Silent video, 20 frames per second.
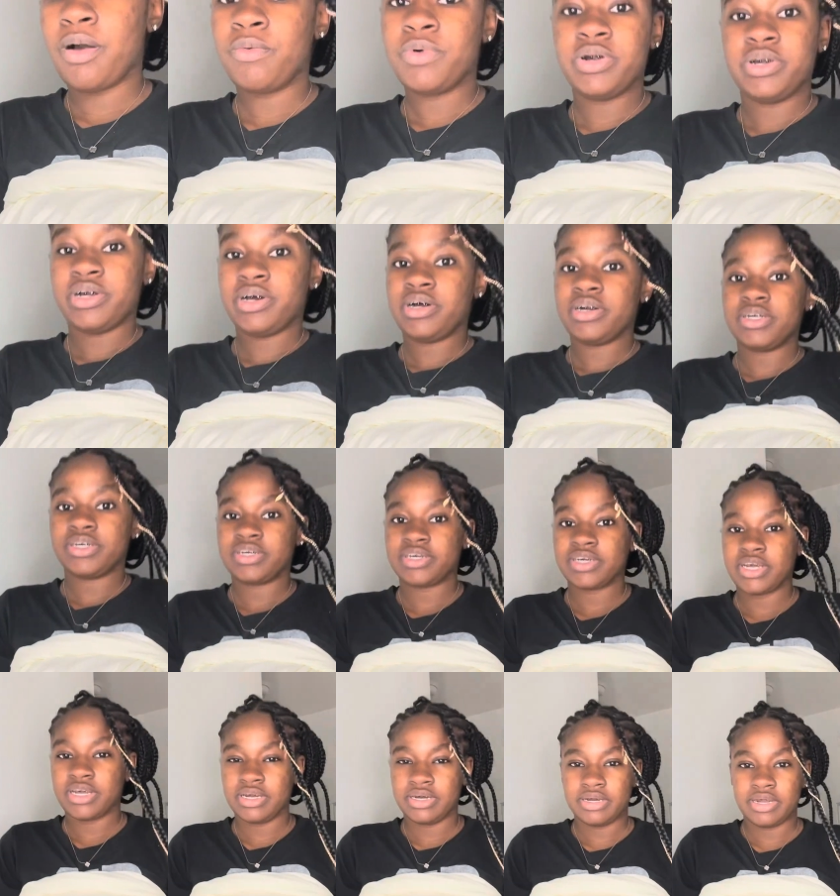wouldn't
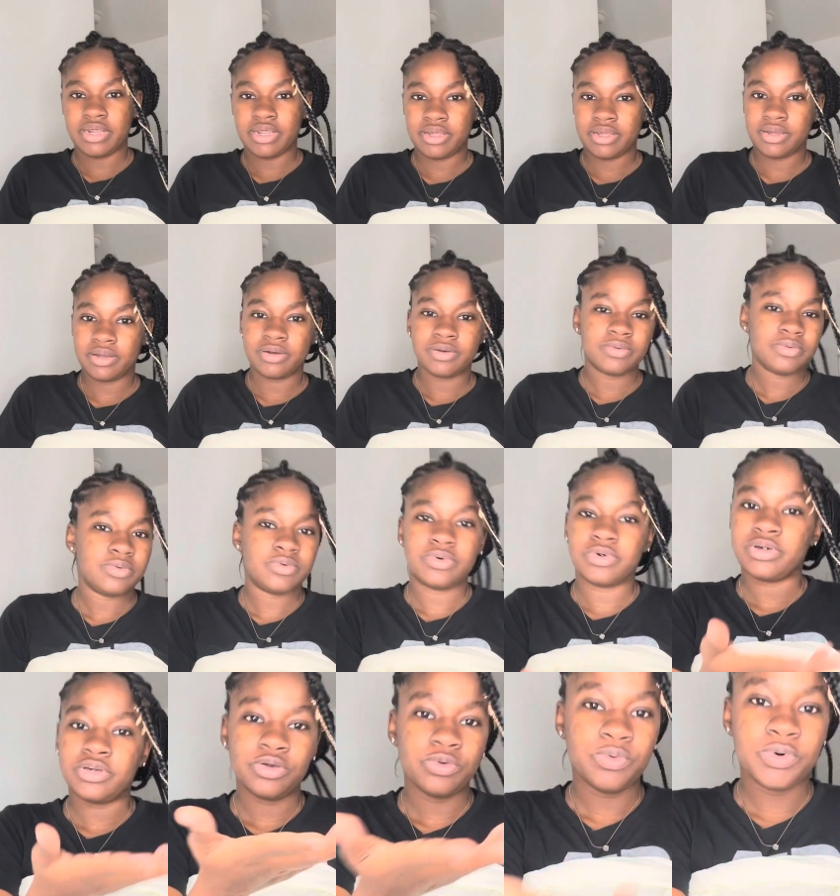understand that. Or
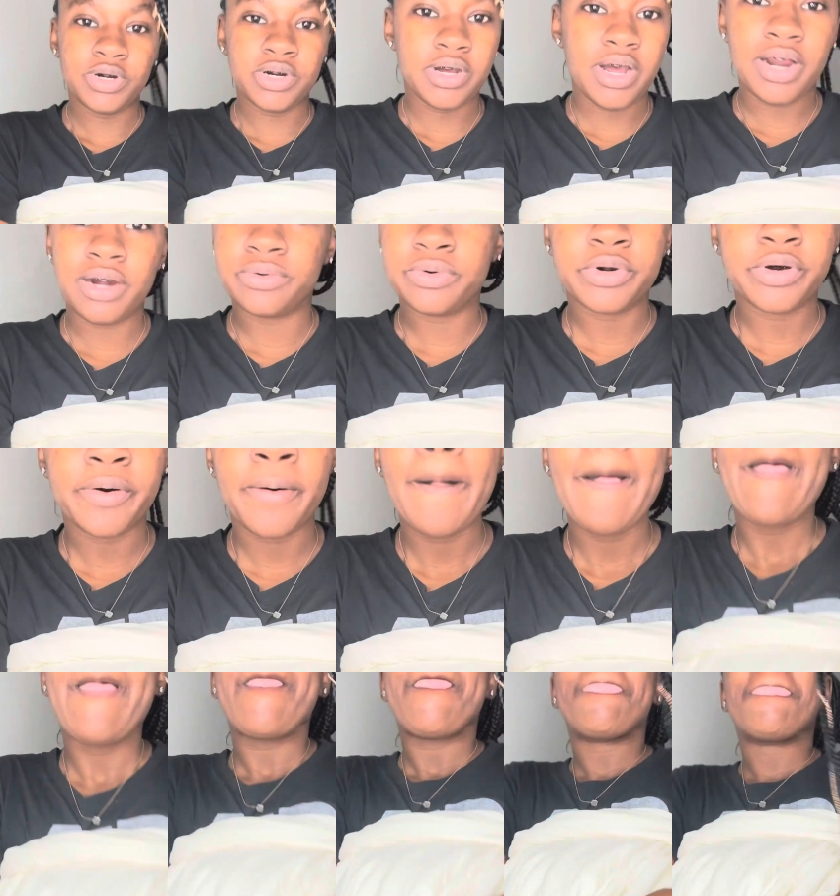you would have, I don't know.
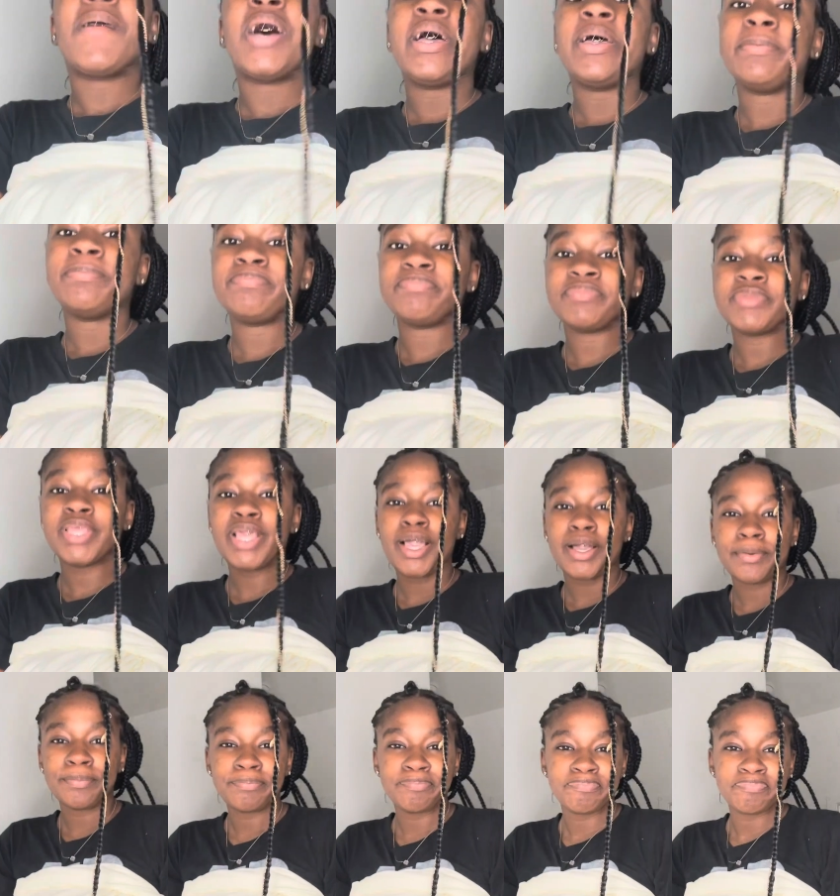But yeah.
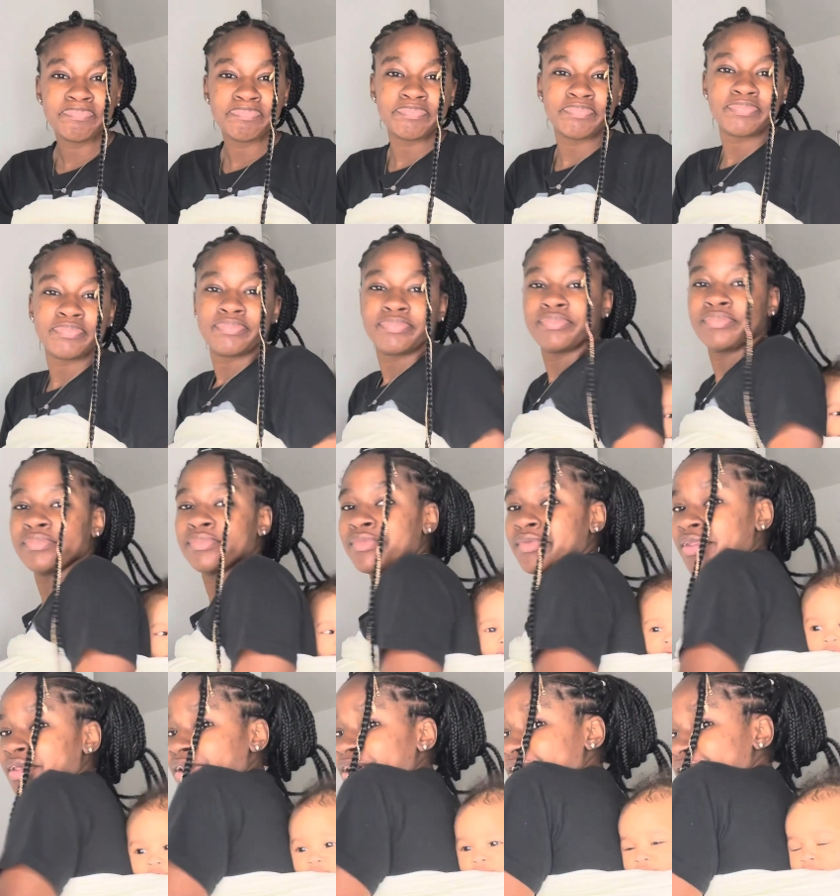
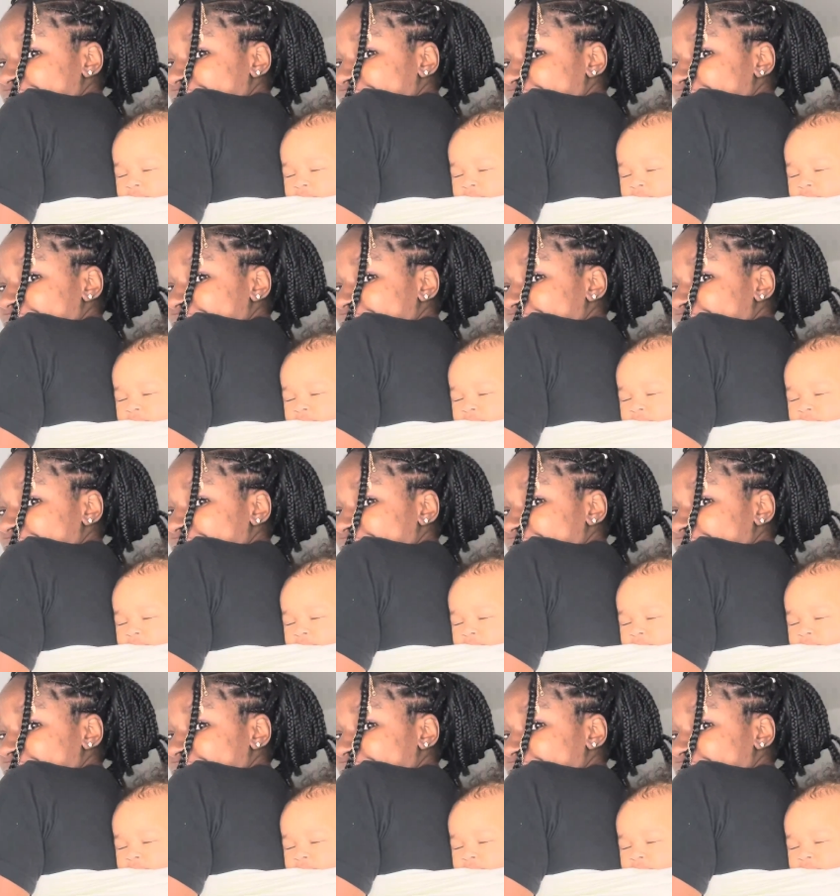And